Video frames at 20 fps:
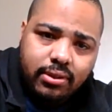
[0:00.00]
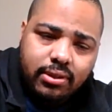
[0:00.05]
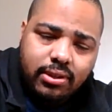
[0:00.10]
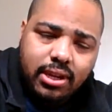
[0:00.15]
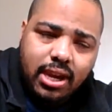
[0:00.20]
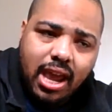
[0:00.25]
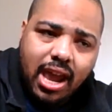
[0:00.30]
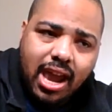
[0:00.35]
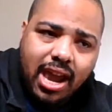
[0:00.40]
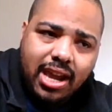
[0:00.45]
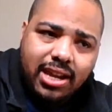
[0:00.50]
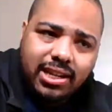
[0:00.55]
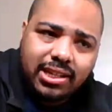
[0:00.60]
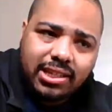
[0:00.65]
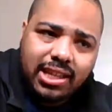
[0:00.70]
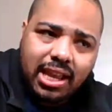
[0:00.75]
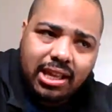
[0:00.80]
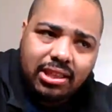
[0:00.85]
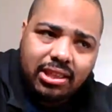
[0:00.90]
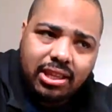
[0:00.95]
Not
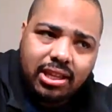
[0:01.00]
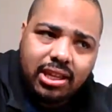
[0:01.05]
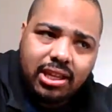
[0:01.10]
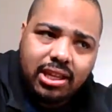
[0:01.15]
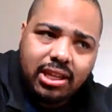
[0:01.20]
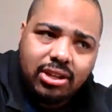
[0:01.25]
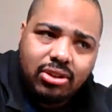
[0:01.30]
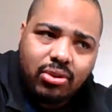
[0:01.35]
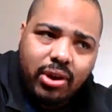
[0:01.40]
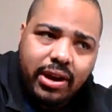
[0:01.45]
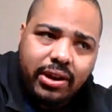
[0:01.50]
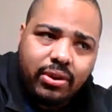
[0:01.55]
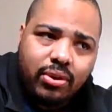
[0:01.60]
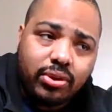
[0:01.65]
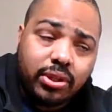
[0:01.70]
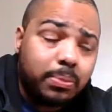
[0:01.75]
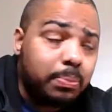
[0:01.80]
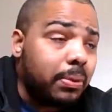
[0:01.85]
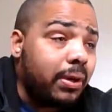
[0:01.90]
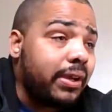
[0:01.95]
exactly
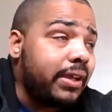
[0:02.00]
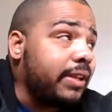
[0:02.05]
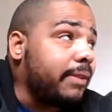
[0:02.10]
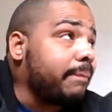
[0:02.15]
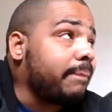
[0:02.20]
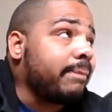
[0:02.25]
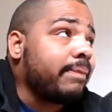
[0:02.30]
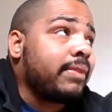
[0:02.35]
Kratos, but